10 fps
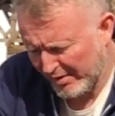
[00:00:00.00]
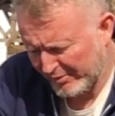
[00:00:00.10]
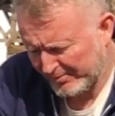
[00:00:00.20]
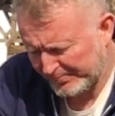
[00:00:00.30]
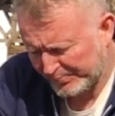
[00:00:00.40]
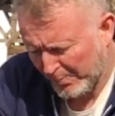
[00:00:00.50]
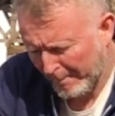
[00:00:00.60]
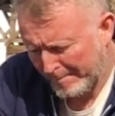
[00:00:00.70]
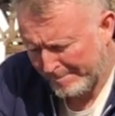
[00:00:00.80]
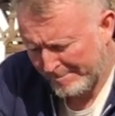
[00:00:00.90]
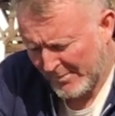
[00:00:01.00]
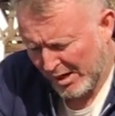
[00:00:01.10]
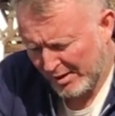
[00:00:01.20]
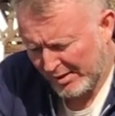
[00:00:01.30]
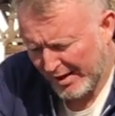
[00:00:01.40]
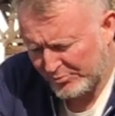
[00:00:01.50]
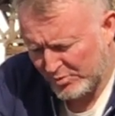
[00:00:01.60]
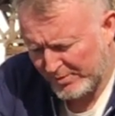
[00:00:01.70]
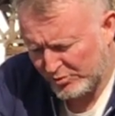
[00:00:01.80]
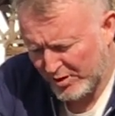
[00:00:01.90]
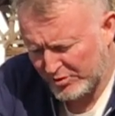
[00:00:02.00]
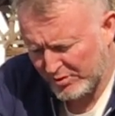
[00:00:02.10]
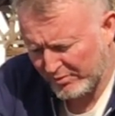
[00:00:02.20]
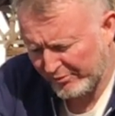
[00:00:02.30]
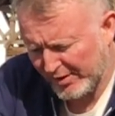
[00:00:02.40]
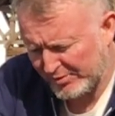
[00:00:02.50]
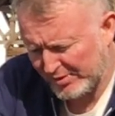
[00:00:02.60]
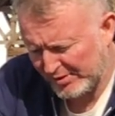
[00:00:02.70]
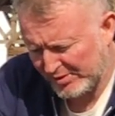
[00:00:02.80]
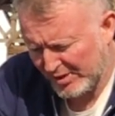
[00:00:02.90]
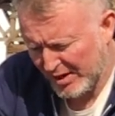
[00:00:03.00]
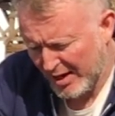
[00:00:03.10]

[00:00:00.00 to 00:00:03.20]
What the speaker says: level. Classroom instruction reflects this.